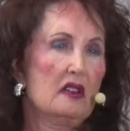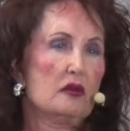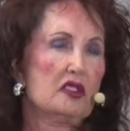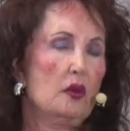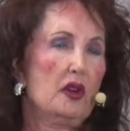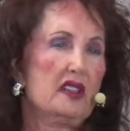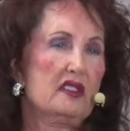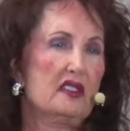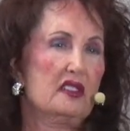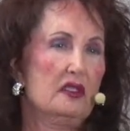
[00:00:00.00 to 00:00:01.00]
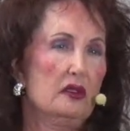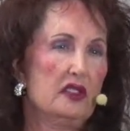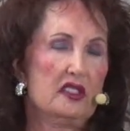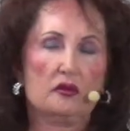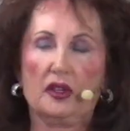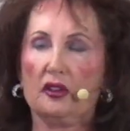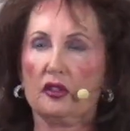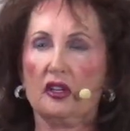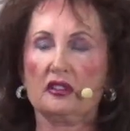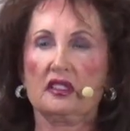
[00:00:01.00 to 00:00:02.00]
So what does this do? This is what
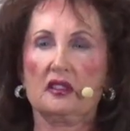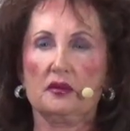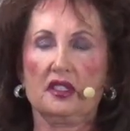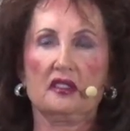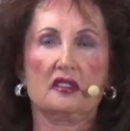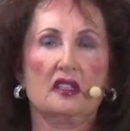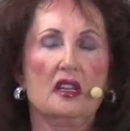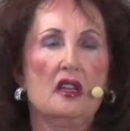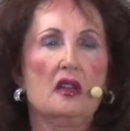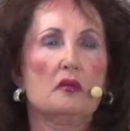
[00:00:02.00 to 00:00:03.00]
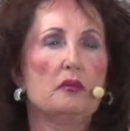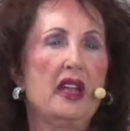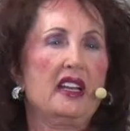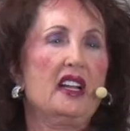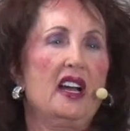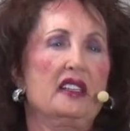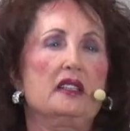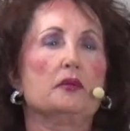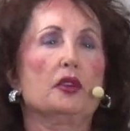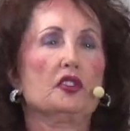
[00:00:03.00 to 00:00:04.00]
occultism does. Make God
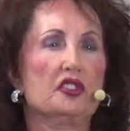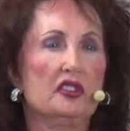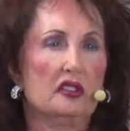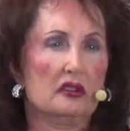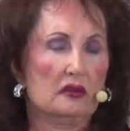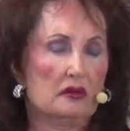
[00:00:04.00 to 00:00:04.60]
impersonal.